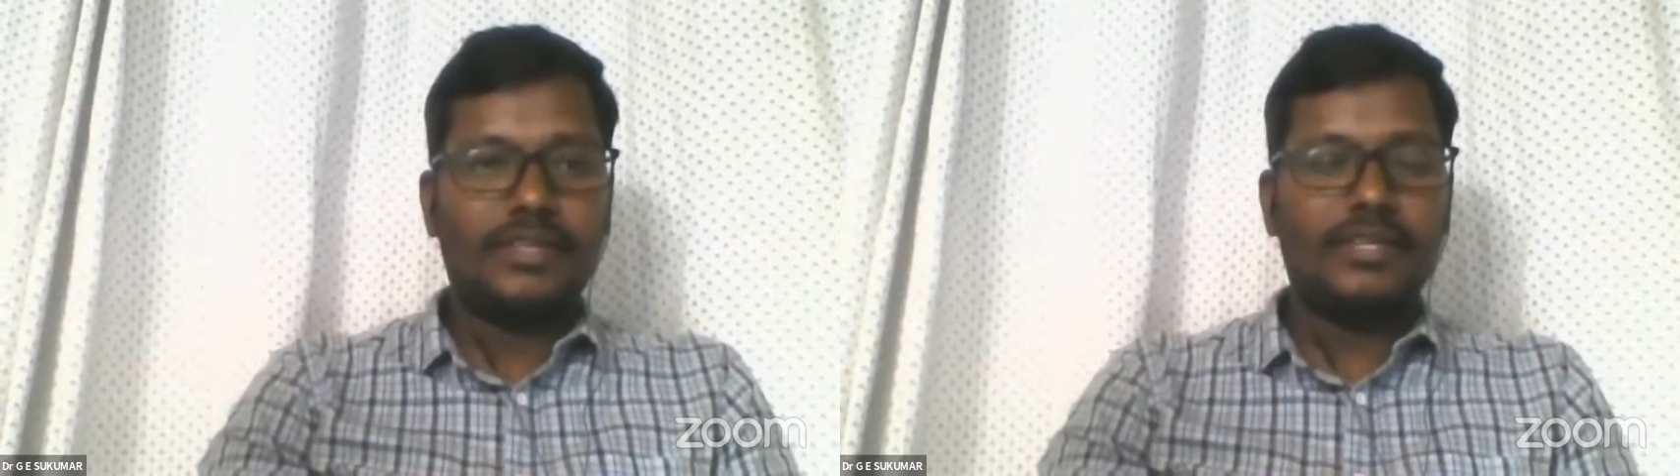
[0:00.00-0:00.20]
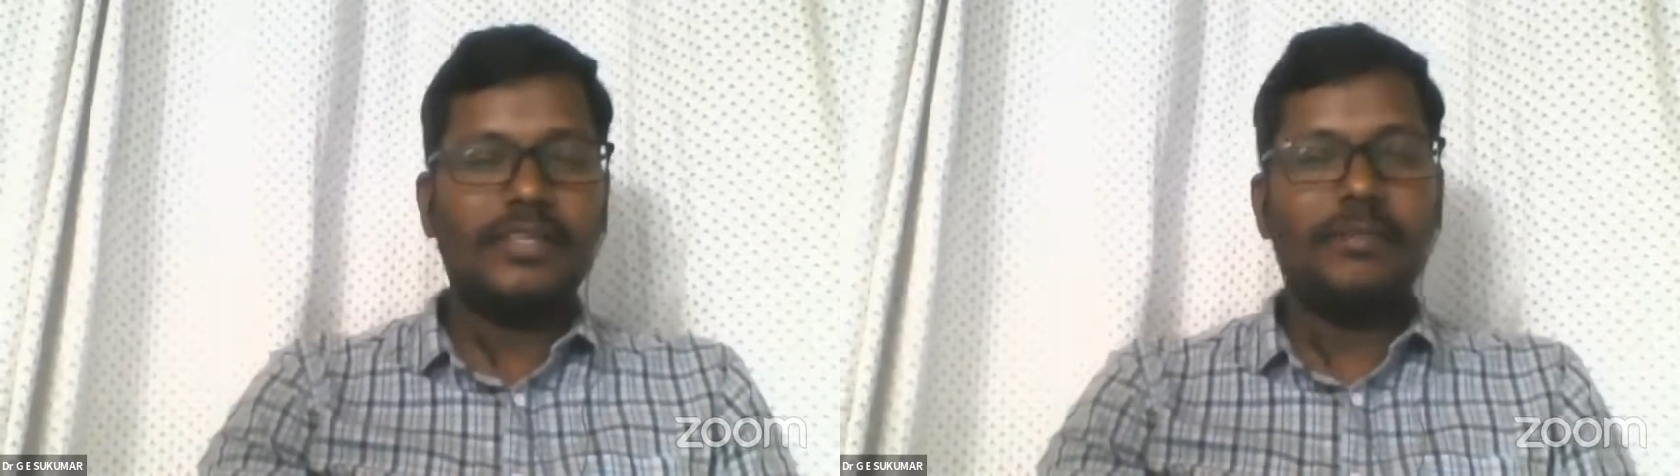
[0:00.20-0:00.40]

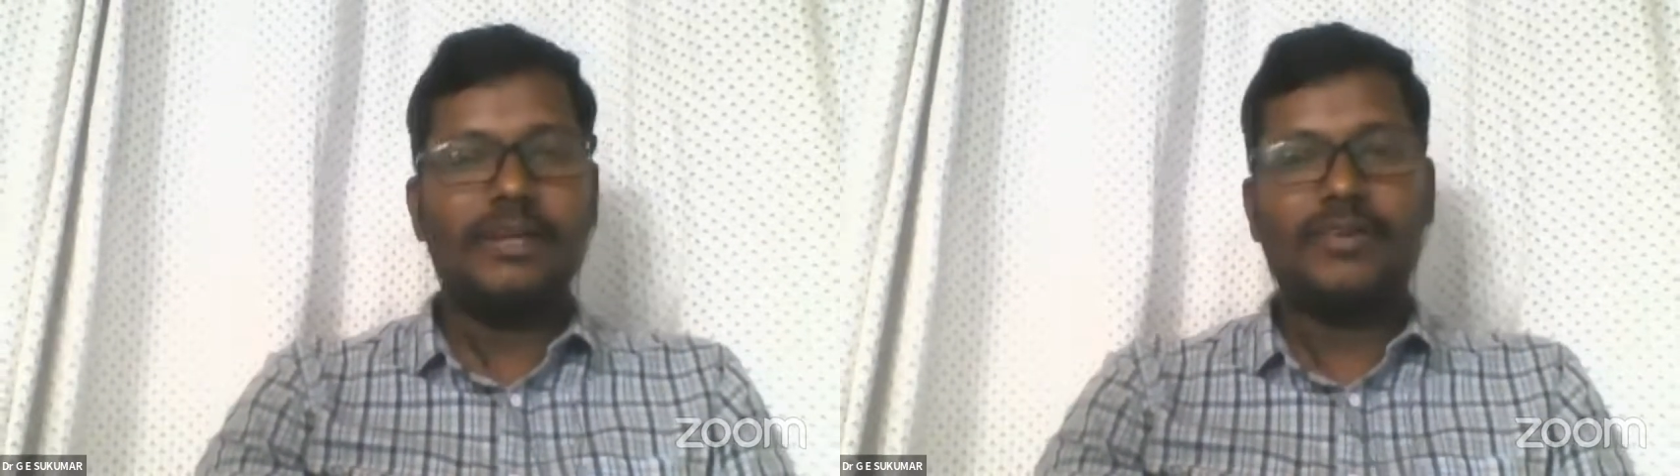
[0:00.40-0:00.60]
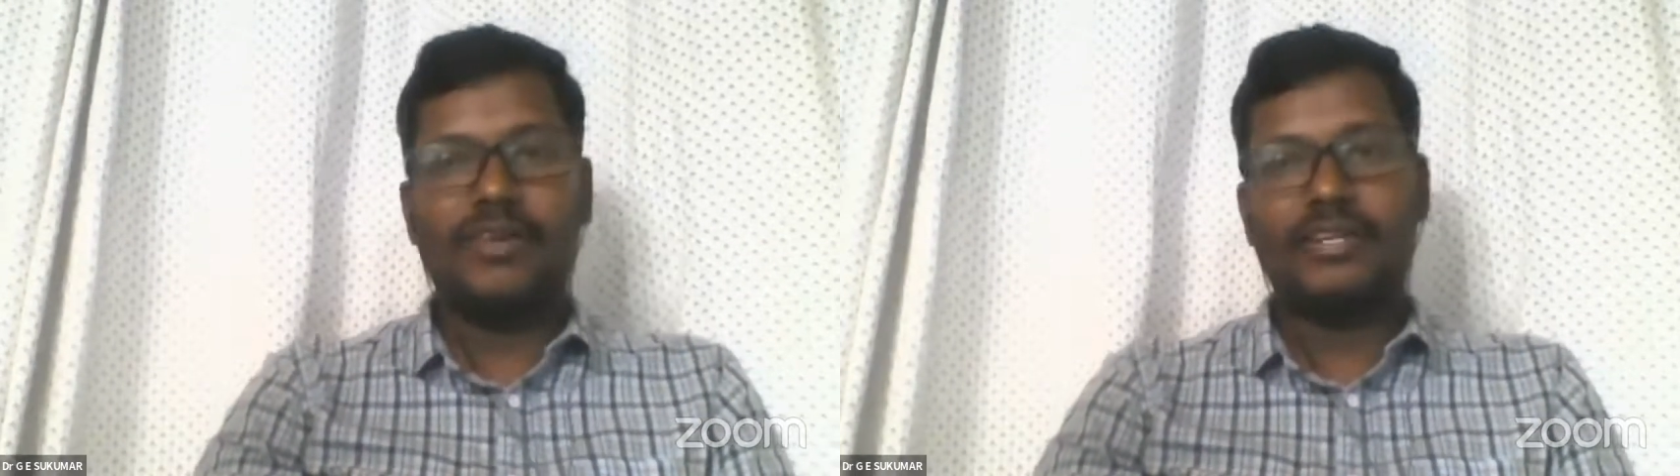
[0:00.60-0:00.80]
Okay, they
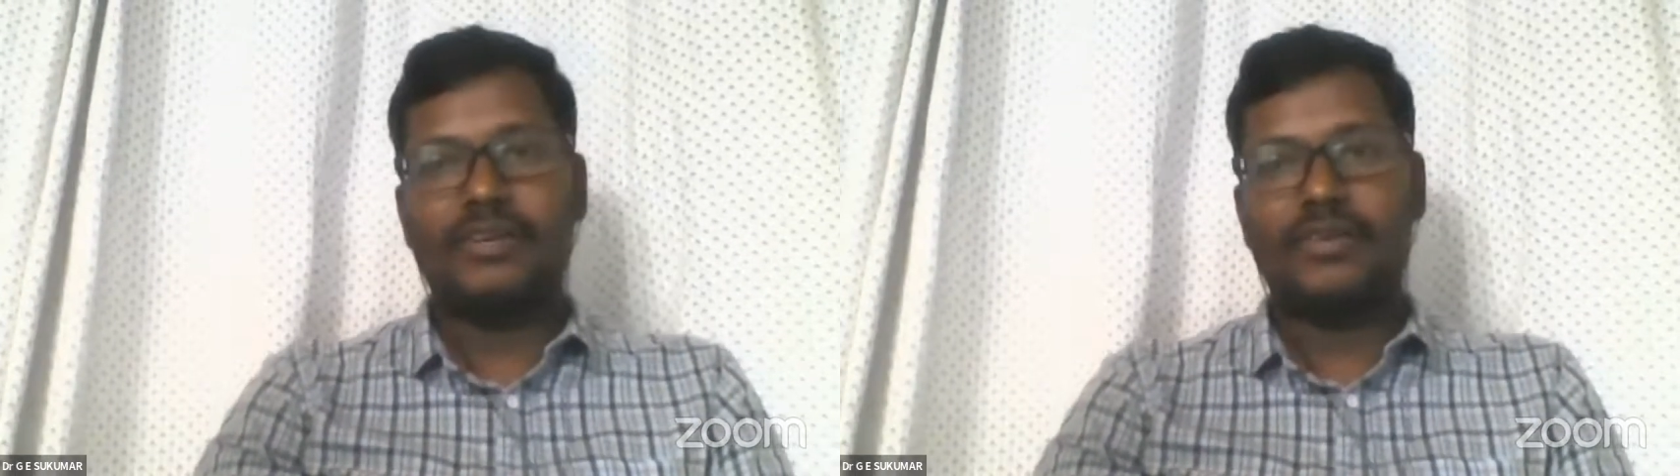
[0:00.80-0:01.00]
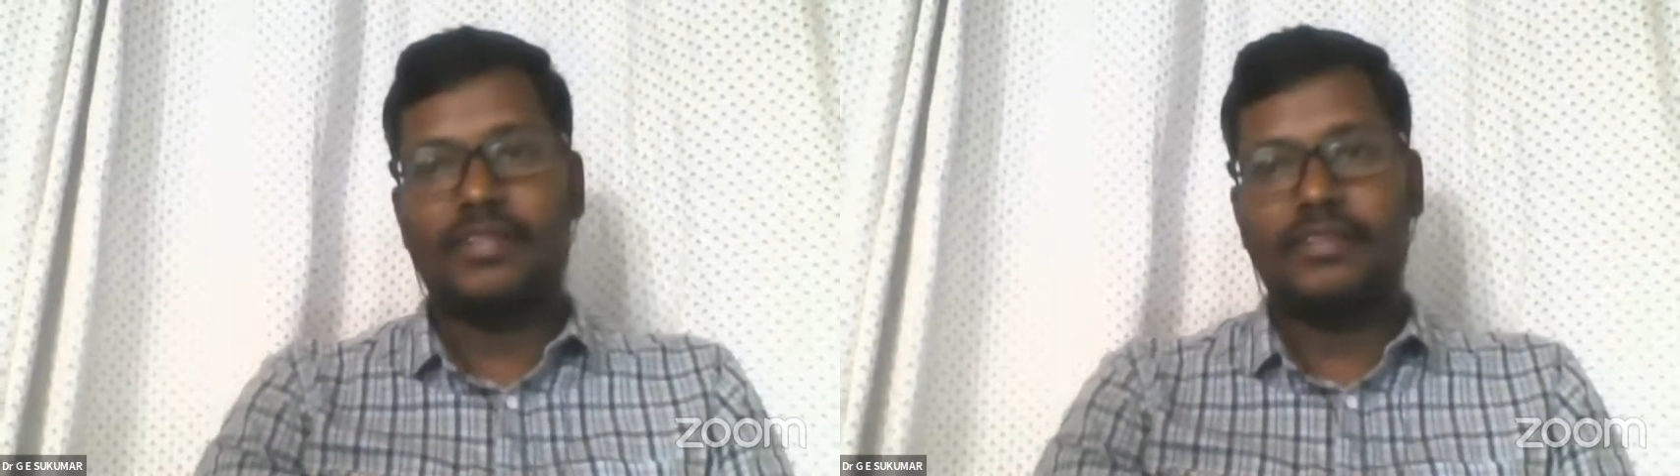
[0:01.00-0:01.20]
may draw that, okay,